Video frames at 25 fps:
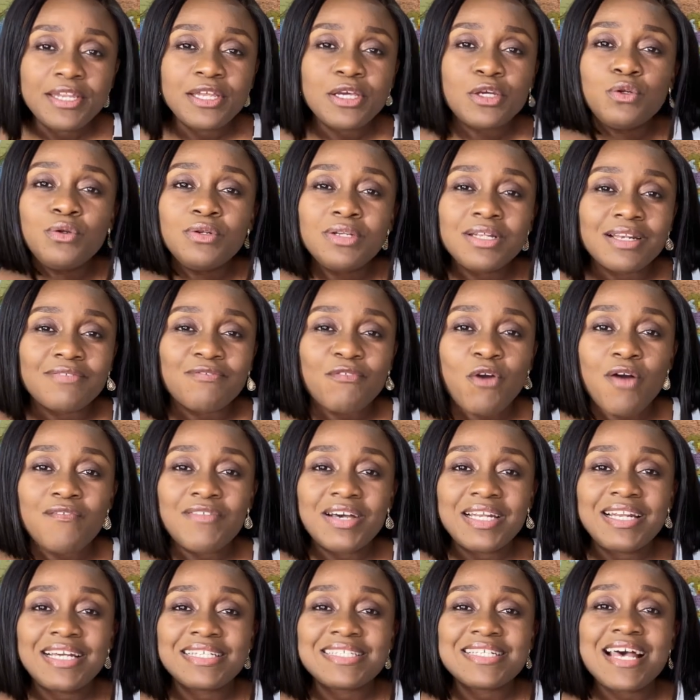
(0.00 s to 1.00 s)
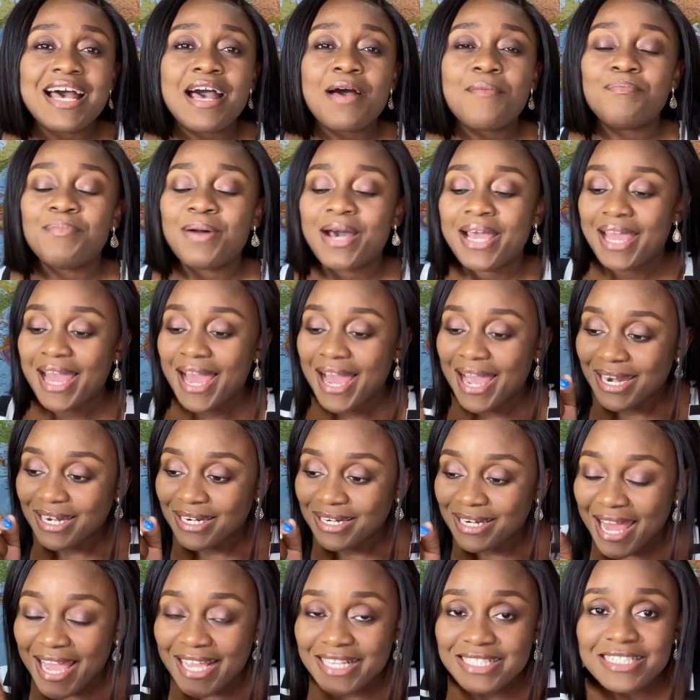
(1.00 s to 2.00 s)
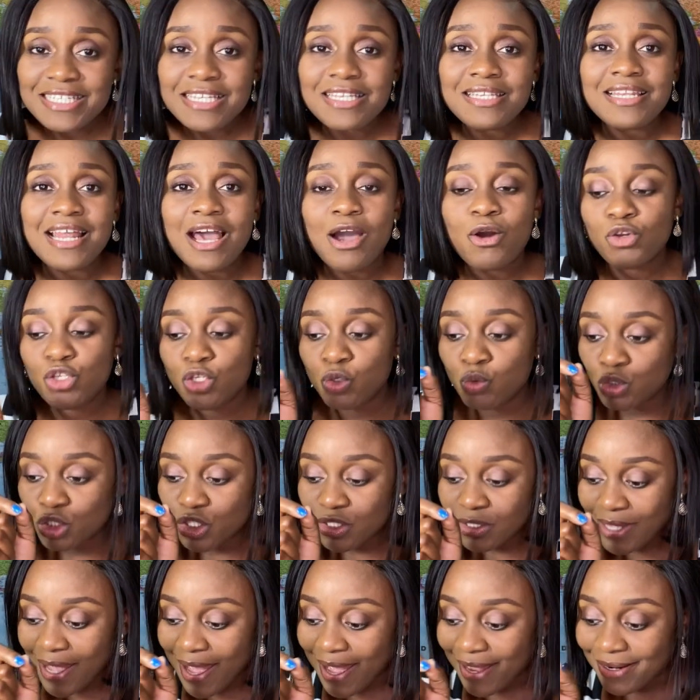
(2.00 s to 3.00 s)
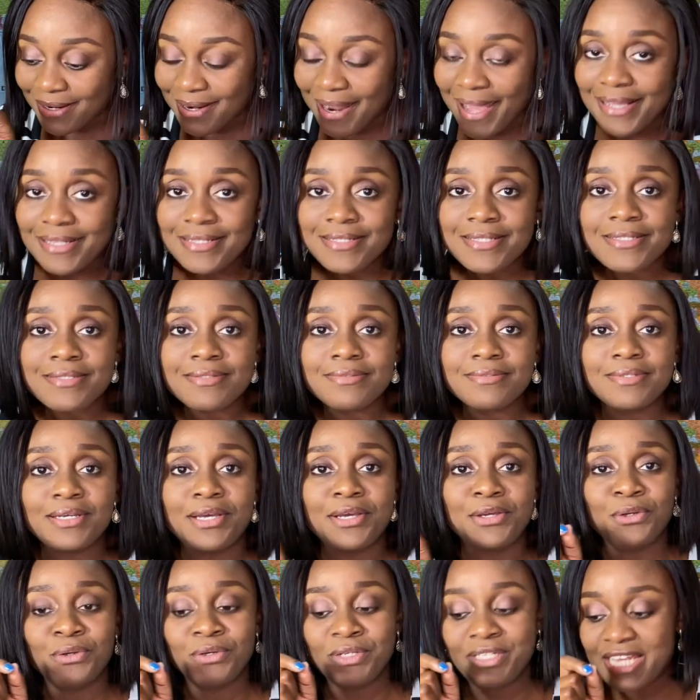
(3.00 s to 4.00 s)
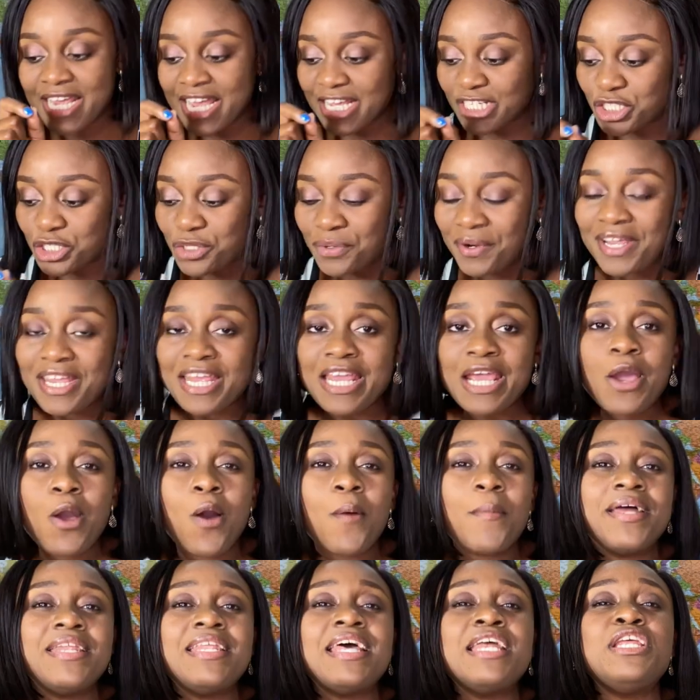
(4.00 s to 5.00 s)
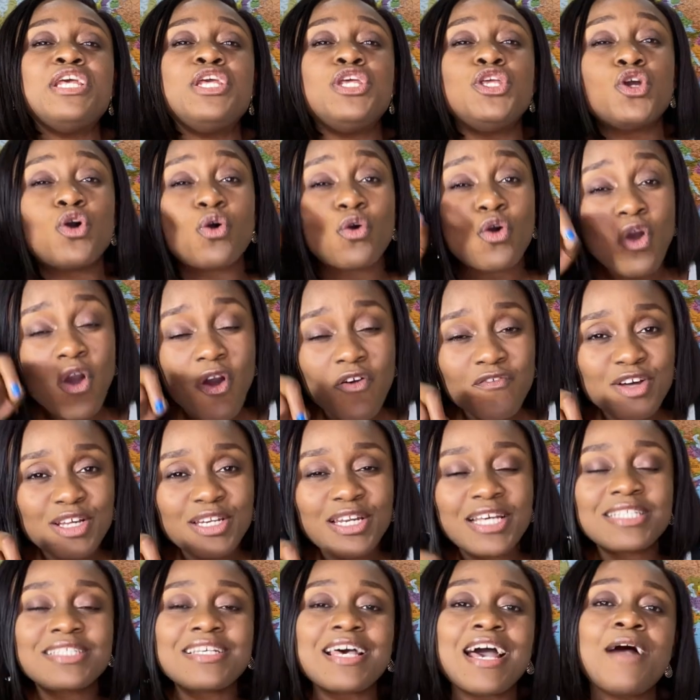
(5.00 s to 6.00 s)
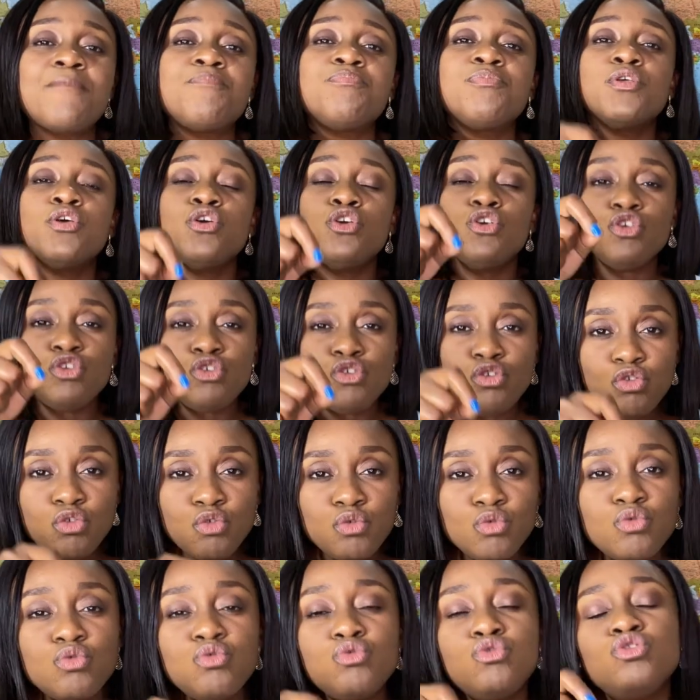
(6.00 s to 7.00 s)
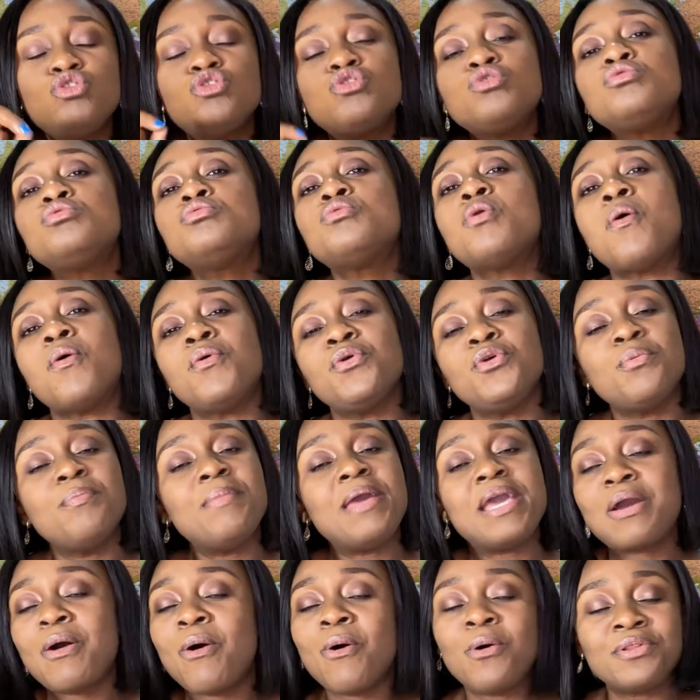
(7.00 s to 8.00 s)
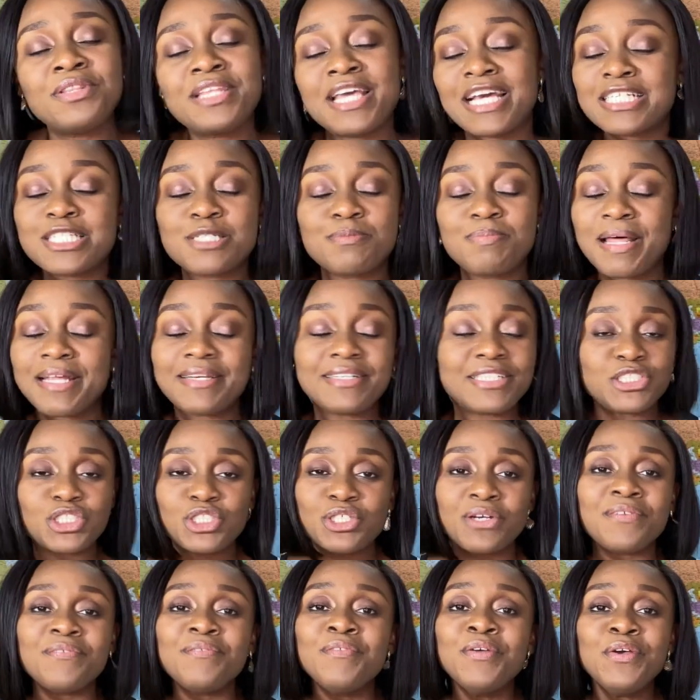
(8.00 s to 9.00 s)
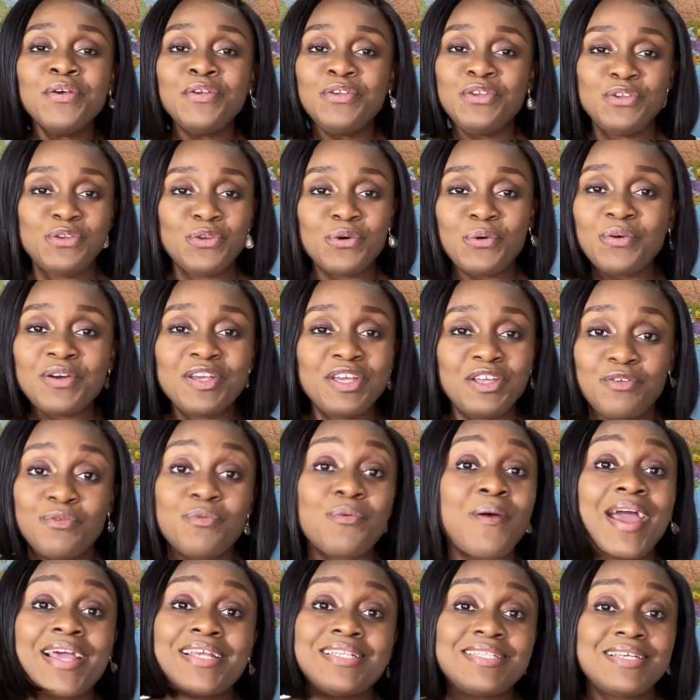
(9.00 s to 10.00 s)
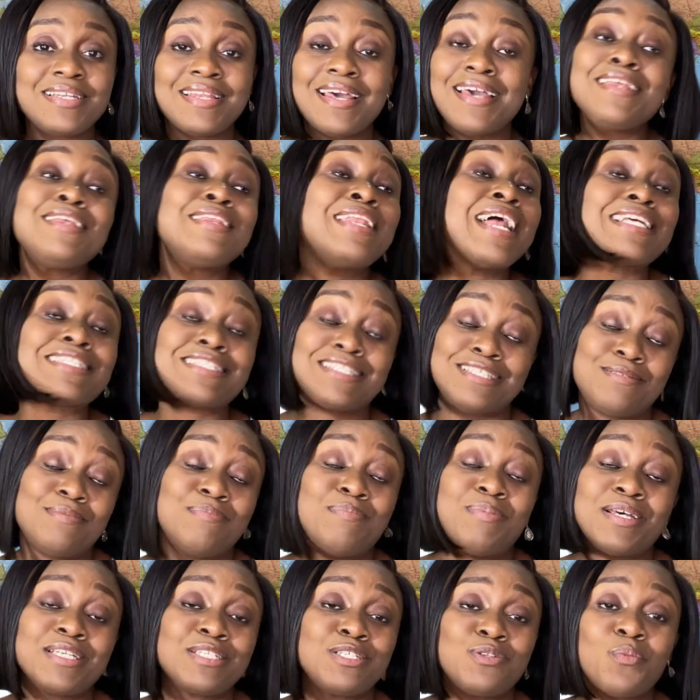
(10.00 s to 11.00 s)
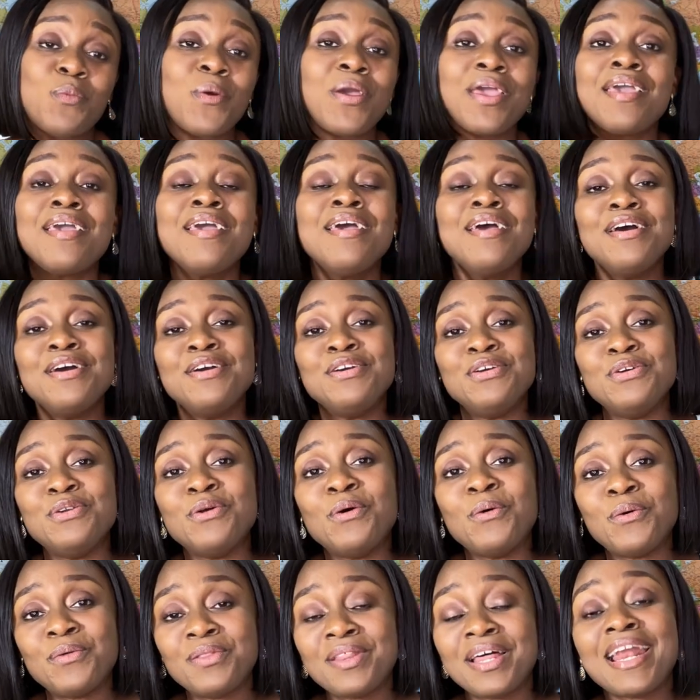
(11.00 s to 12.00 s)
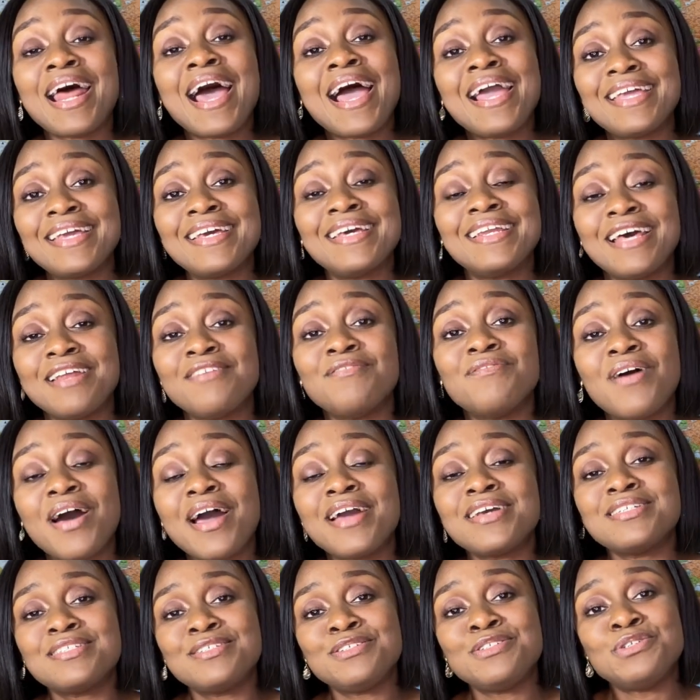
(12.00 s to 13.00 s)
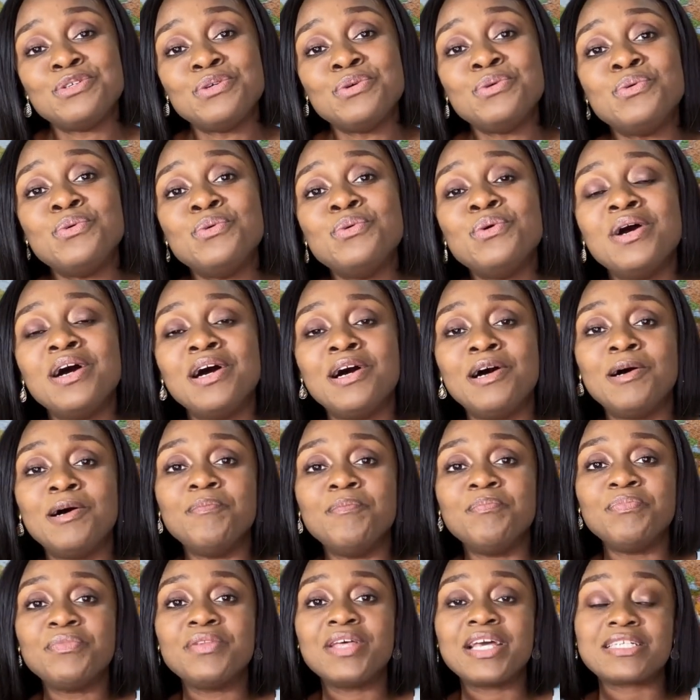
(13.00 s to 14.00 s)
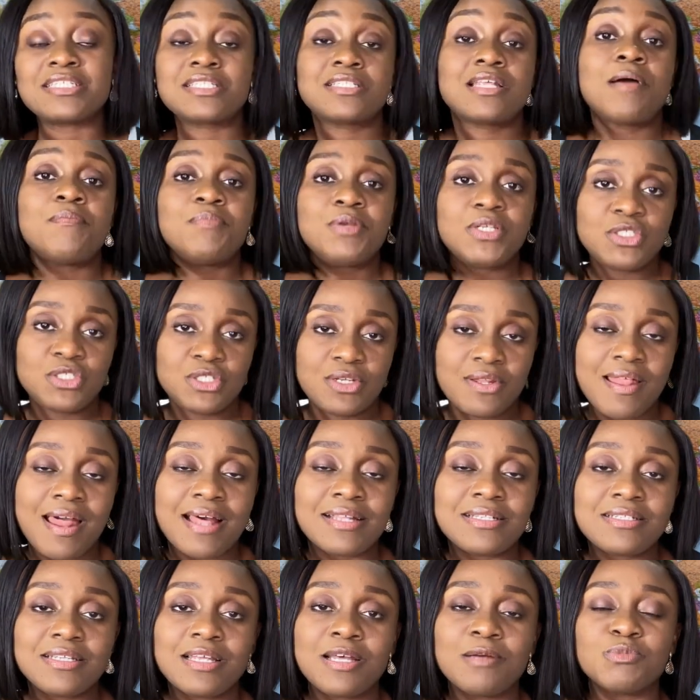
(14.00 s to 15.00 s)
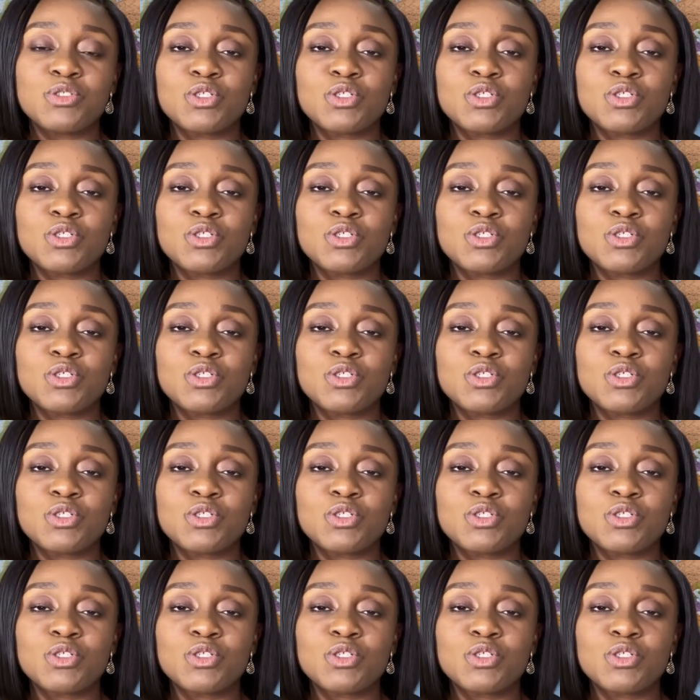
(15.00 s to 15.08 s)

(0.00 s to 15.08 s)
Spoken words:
include a cover letter by highlighting. Now, you would just highlight, the extra income, and then in your cover letter, you make all the explanation, in writing. And that's the best way, that I can advise you establish that.